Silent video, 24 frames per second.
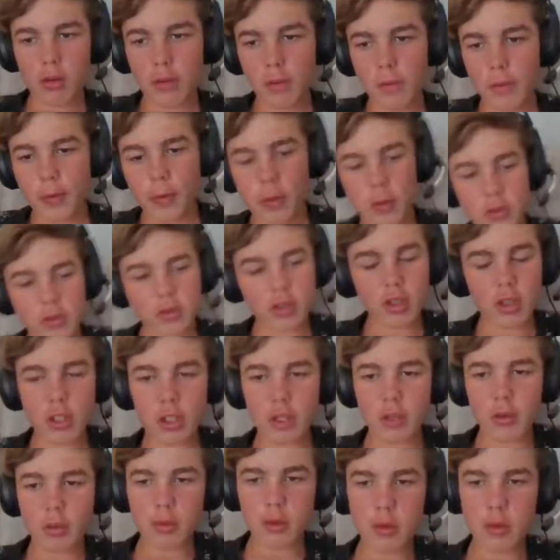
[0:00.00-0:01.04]
the first thing you're
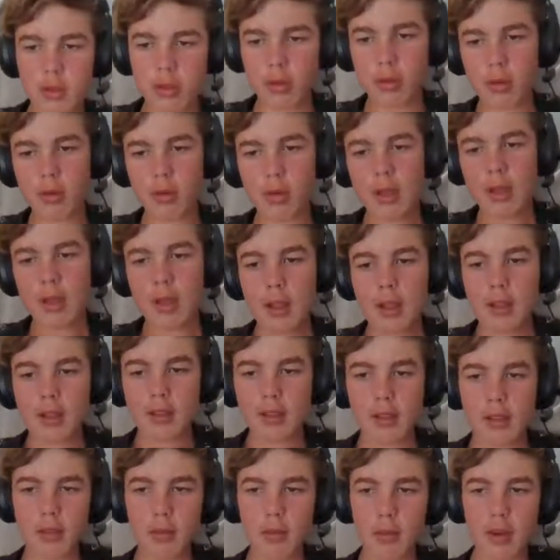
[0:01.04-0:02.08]
going to want to do
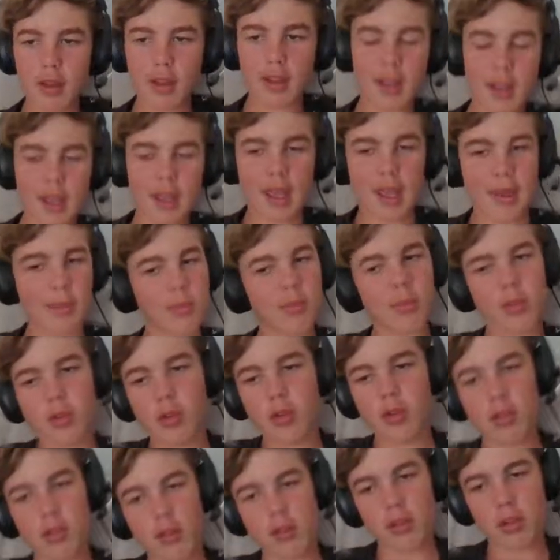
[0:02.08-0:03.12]
is get rid of the cat,
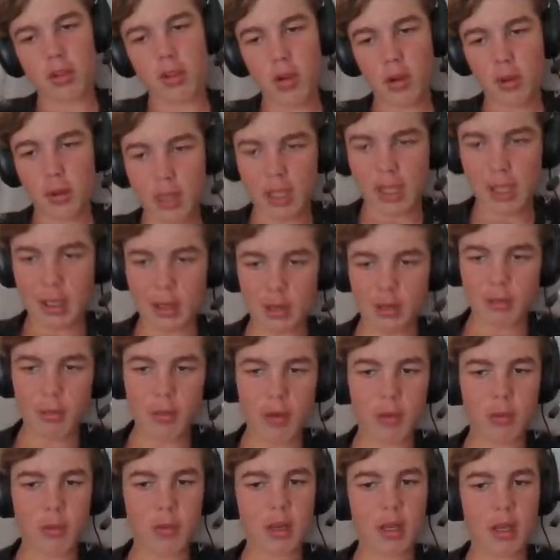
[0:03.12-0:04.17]
because no one likes him
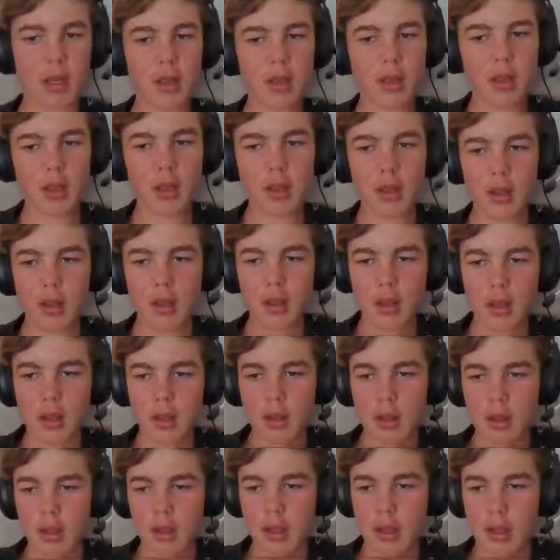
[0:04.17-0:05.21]
anyway.
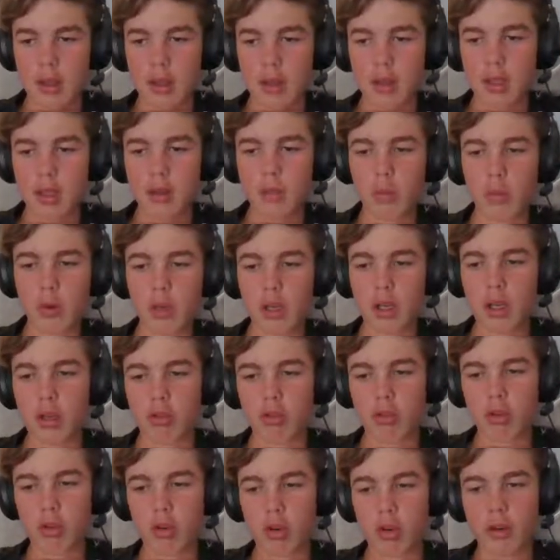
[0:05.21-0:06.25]
And then we're going to
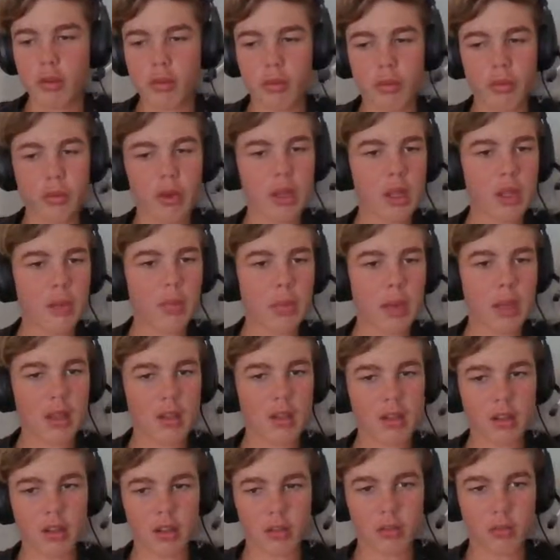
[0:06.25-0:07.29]
draw a really
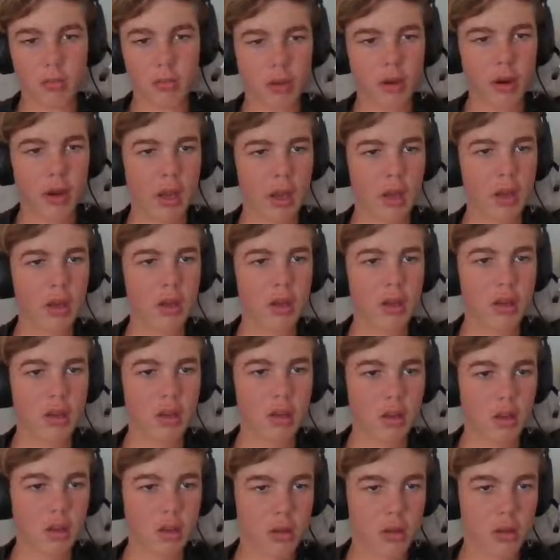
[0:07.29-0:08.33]
basic
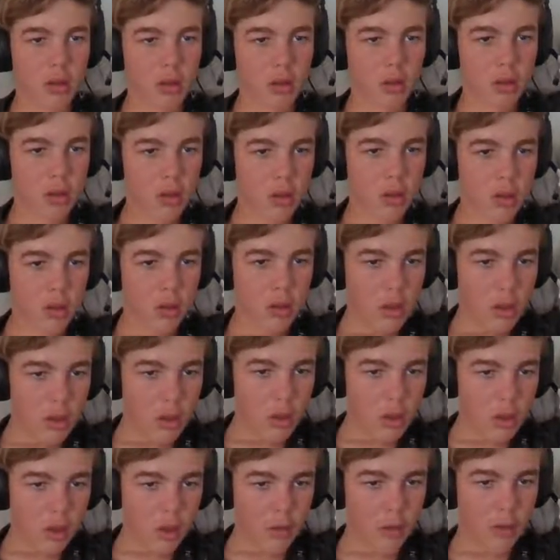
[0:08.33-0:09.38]
sprite
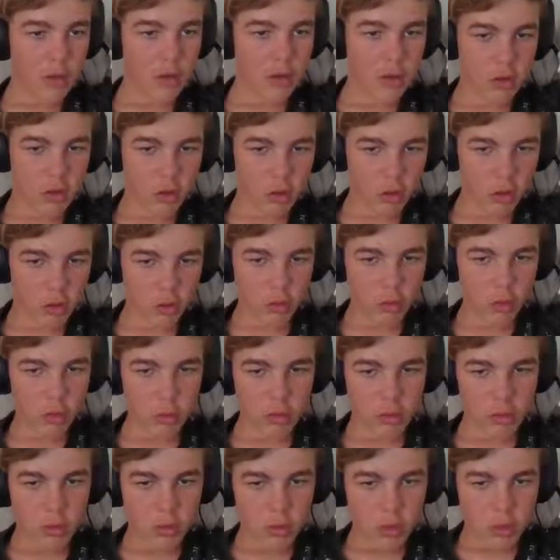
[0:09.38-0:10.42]
of a circle.
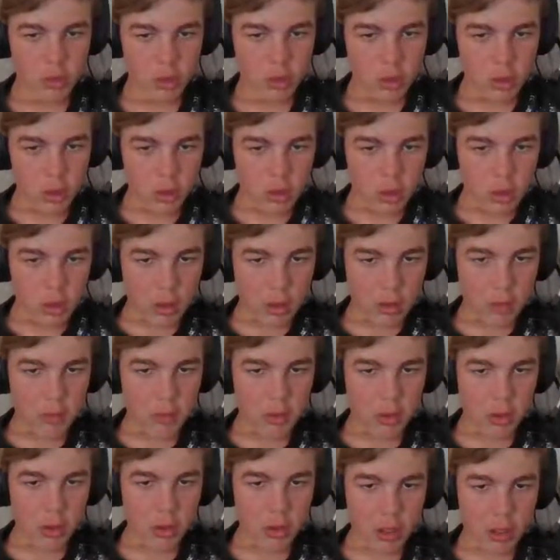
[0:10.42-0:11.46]
If
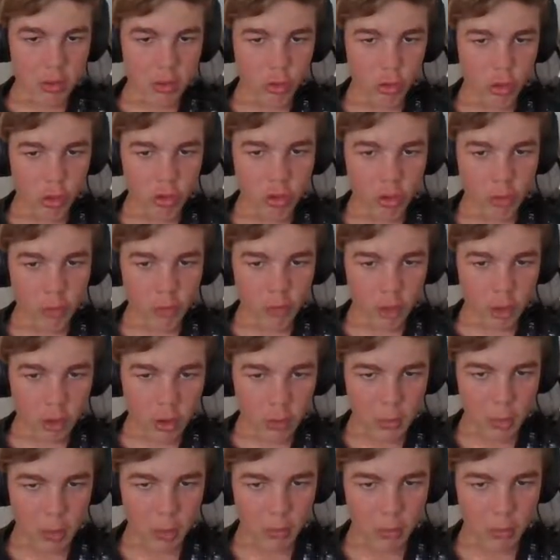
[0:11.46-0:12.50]
you hold down shift, you
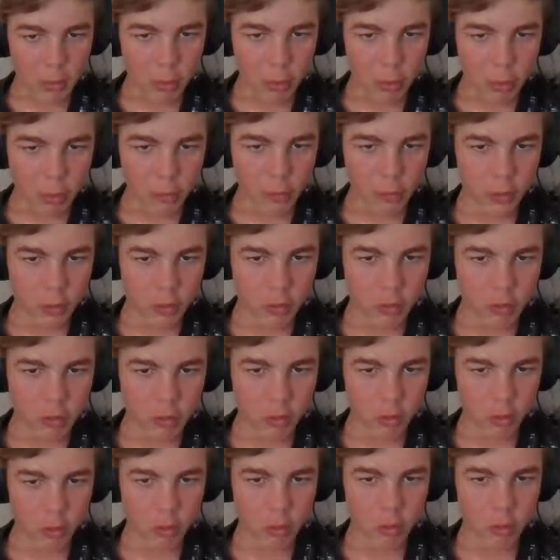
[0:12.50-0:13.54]
can make a perfect
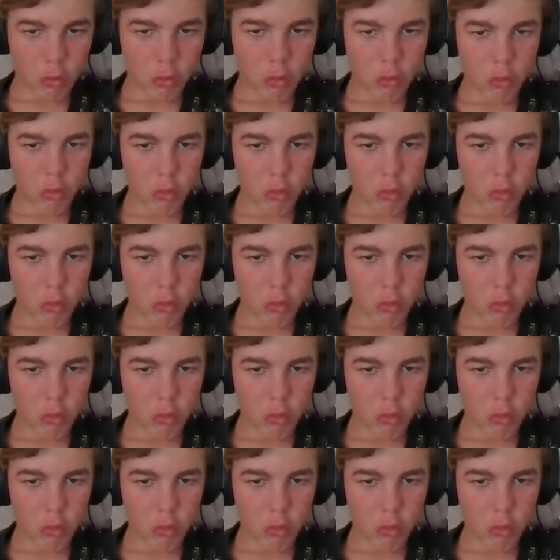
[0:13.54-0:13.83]
circle.